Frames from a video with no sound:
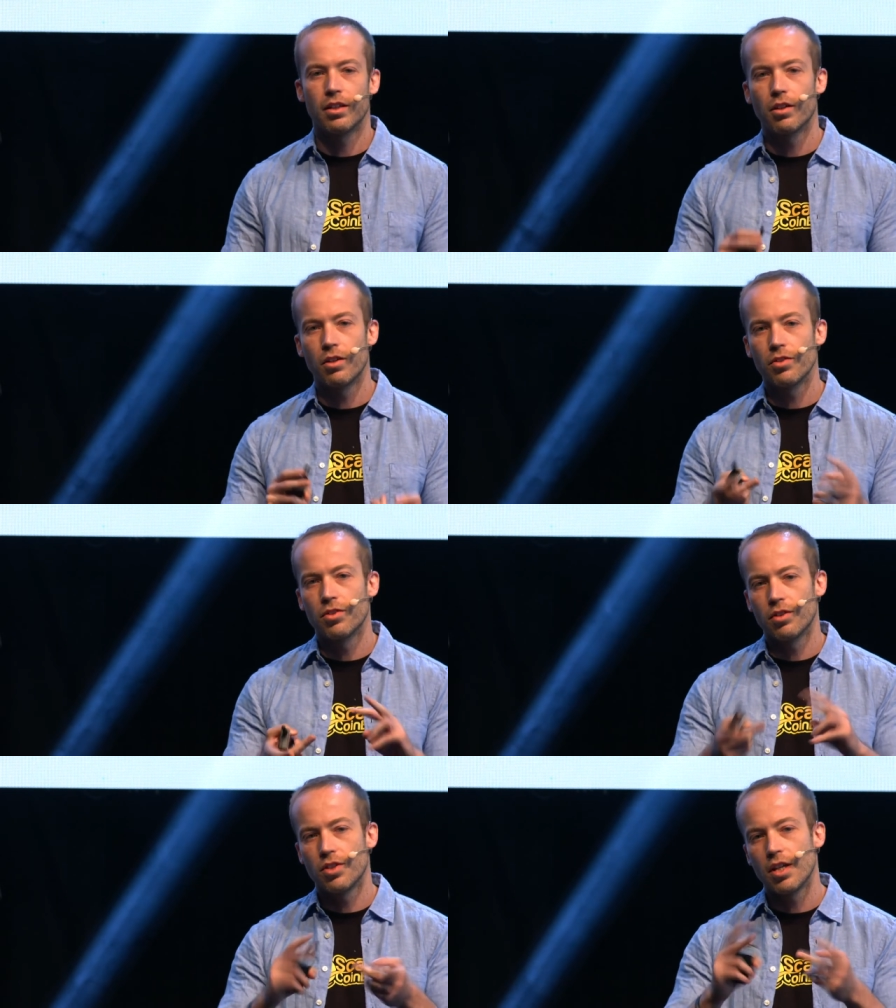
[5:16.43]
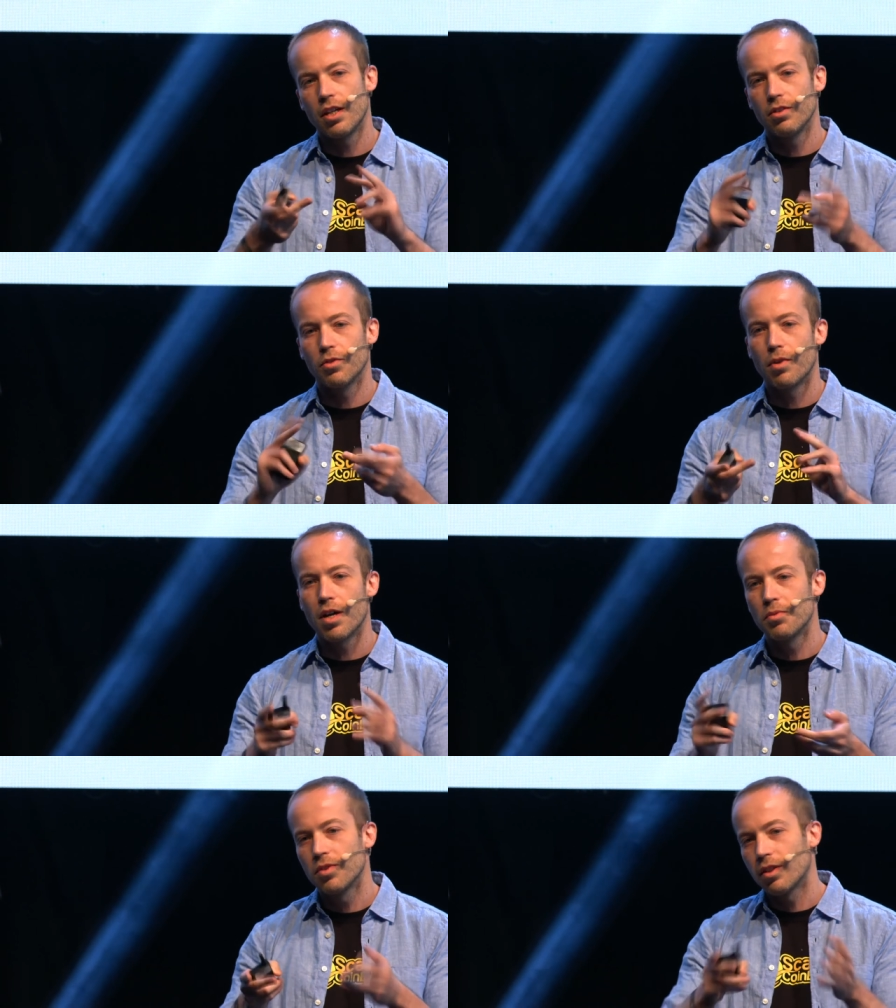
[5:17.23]
Cross-chain
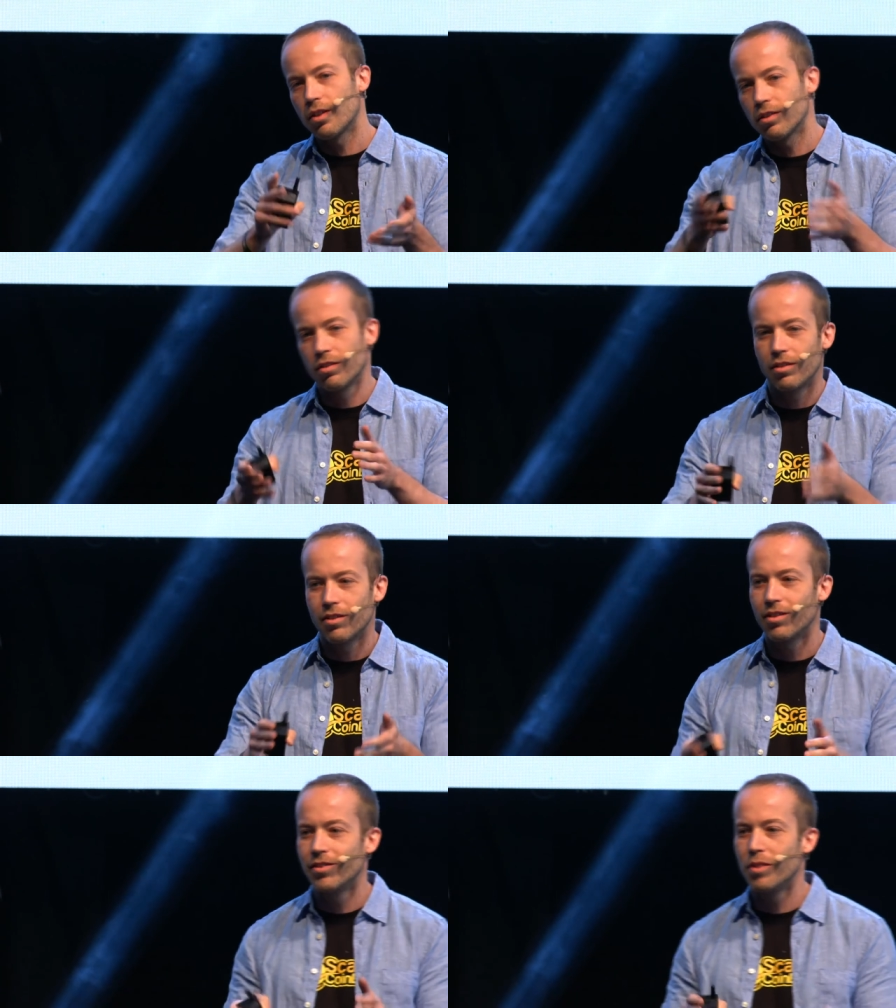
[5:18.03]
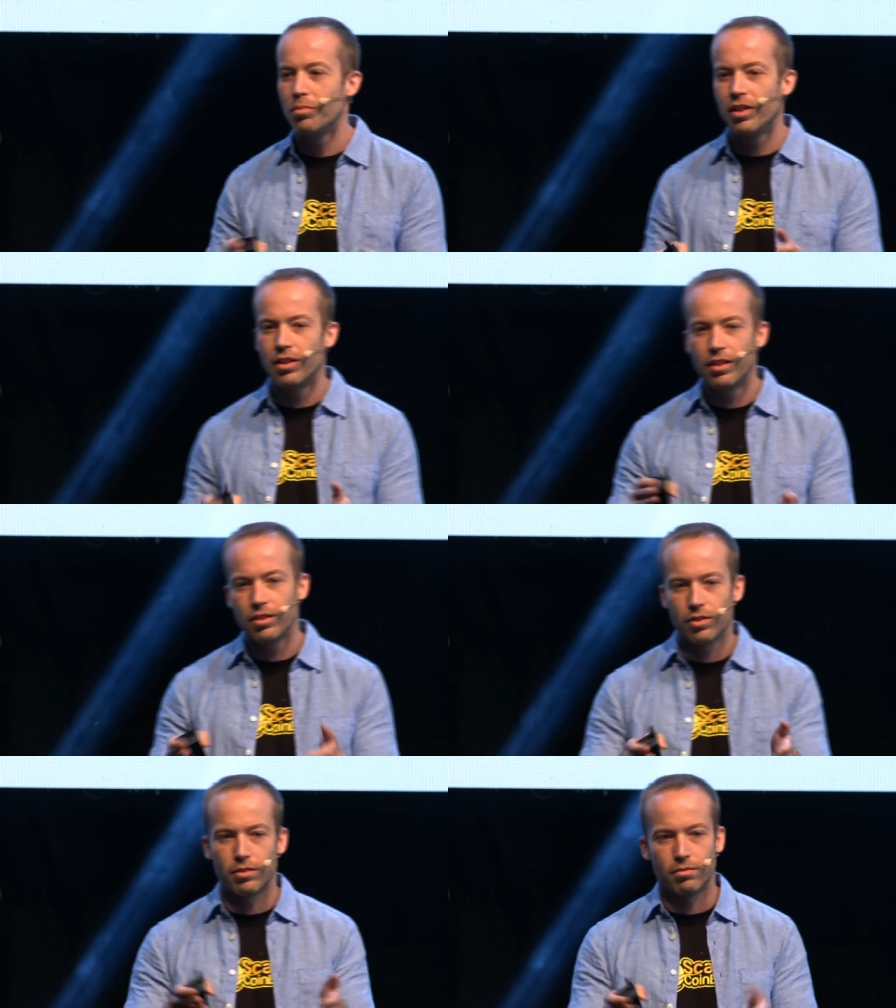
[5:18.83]
swaps are on the building,
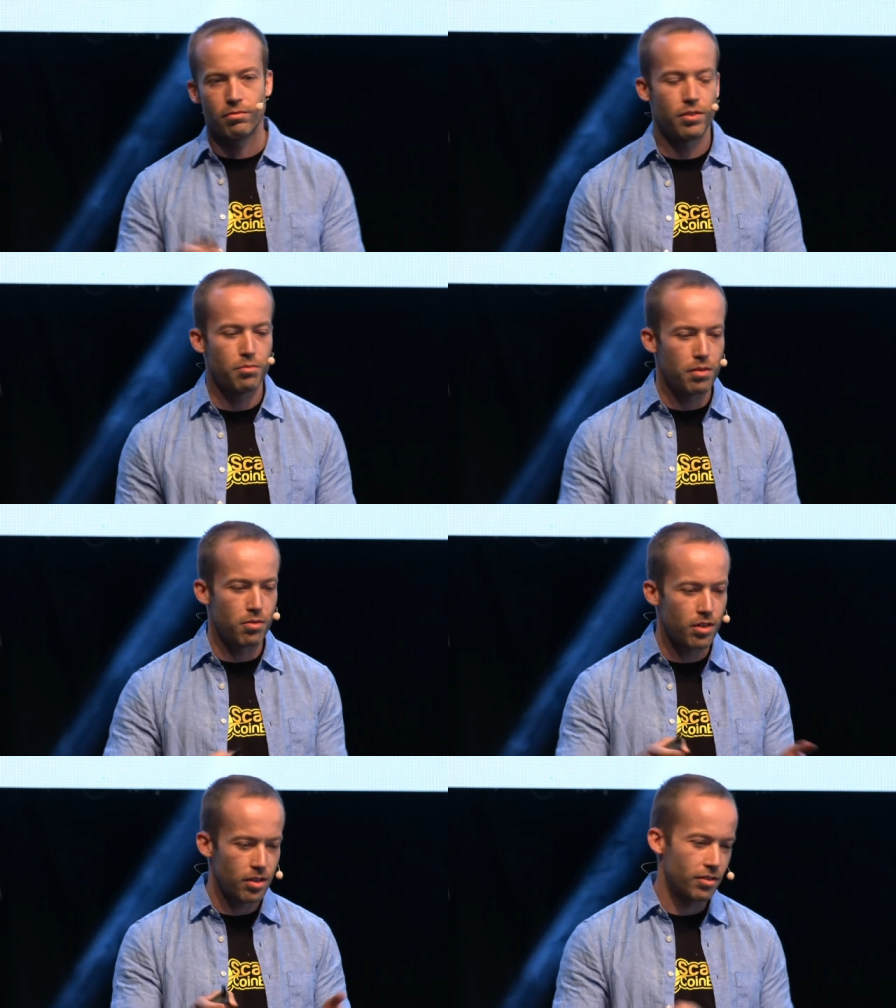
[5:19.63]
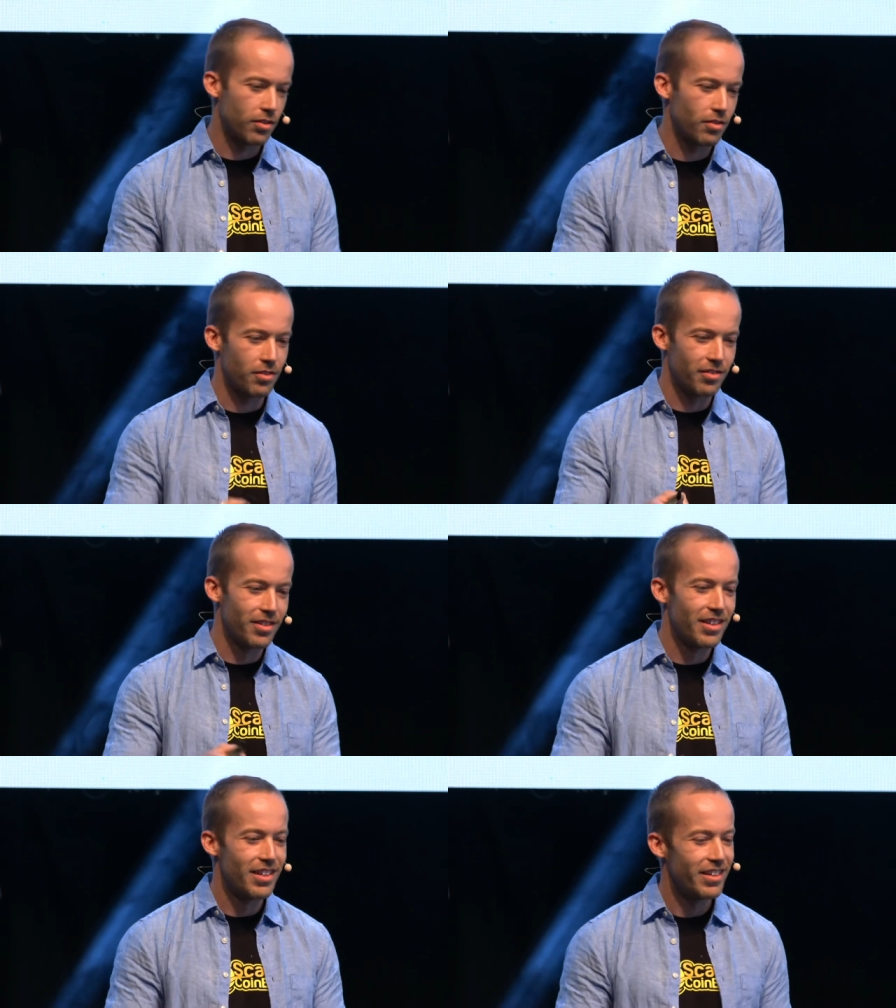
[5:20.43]
so it may work.
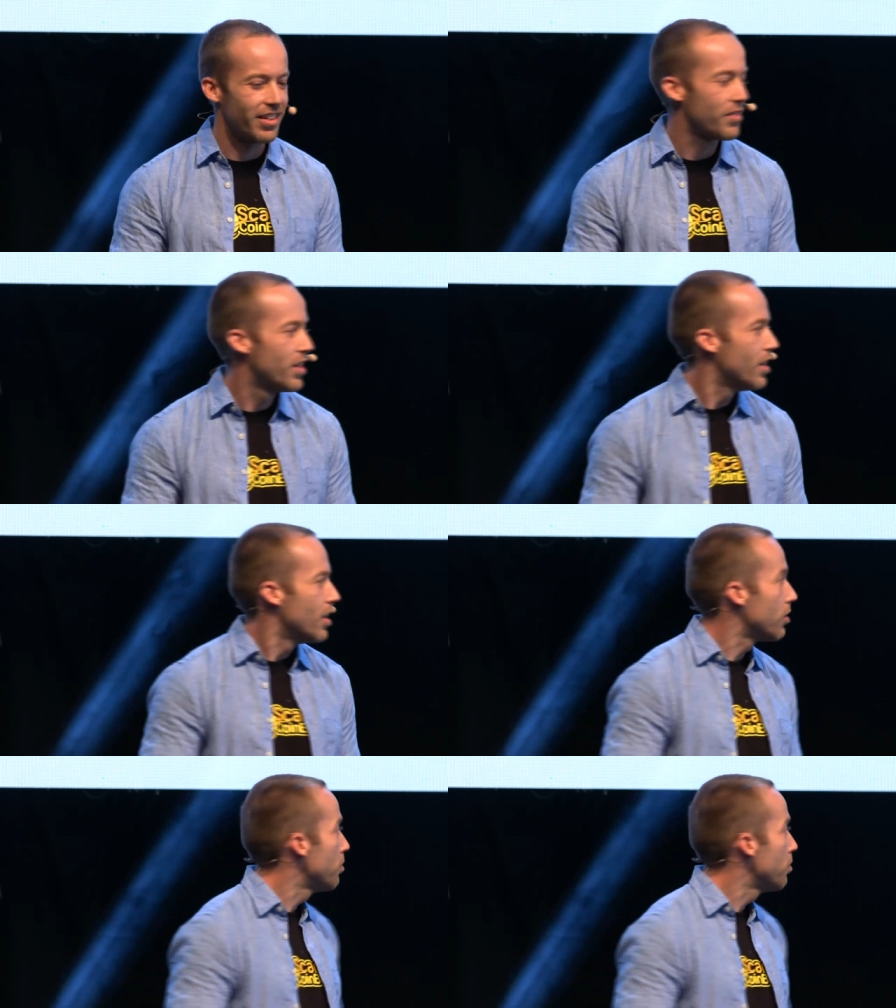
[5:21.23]
So